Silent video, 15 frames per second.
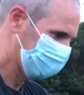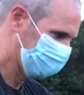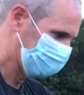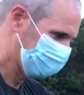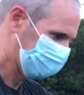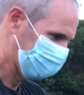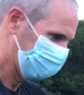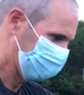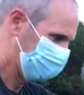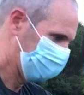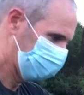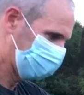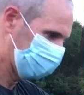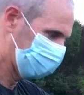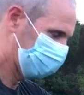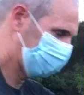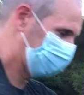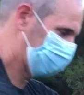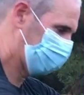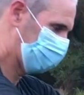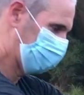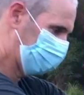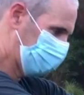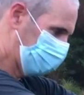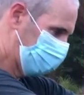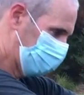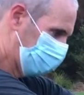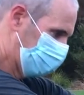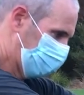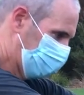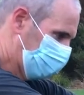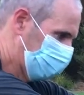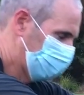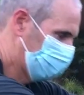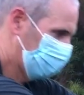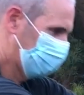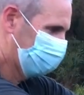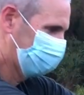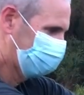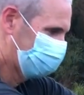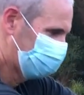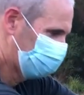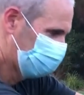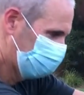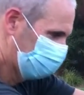He'll be able to unbalance me. But as I go